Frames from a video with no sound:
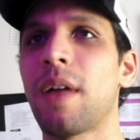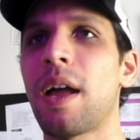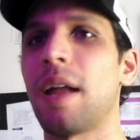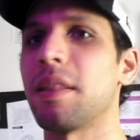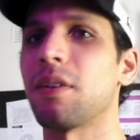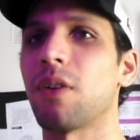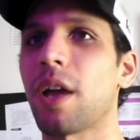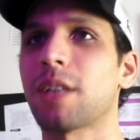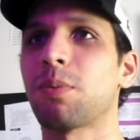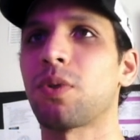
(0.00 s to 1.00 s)
And then I
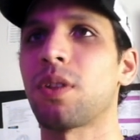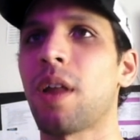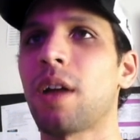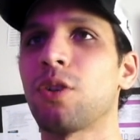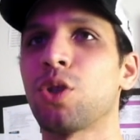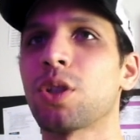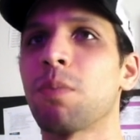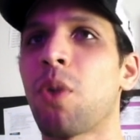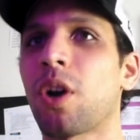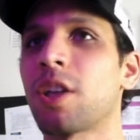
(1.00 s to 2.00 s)
exported that. Just
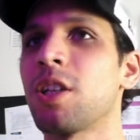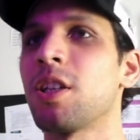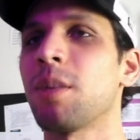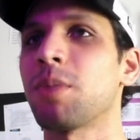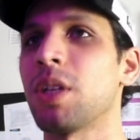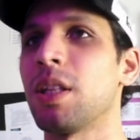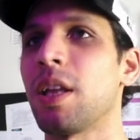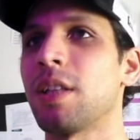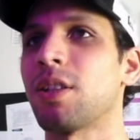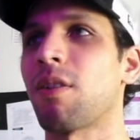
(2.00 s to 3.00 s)
marketing tips in the
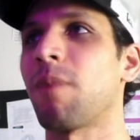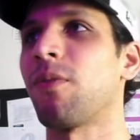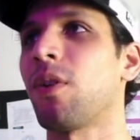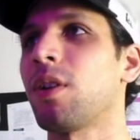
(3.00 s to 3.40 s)
Instagram font.